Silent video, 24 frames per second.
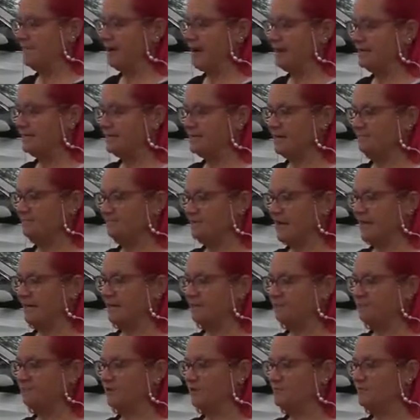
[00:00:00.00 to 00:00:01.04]
ever had something
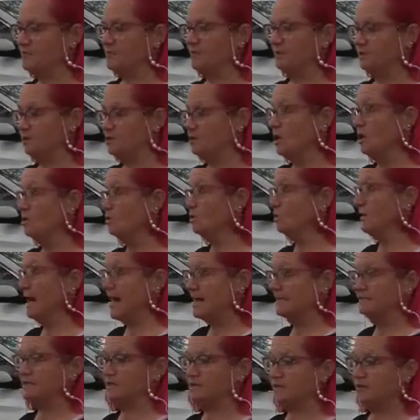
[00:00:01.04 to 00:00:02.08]
taken from them and you know who
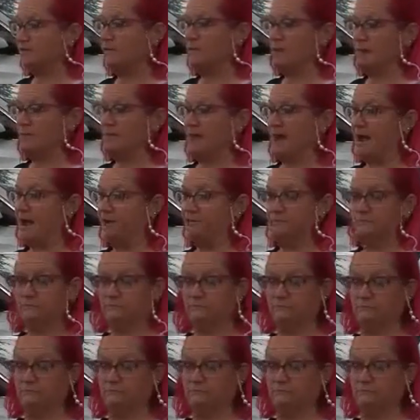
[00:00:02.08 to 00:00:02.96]
has it and you want it back?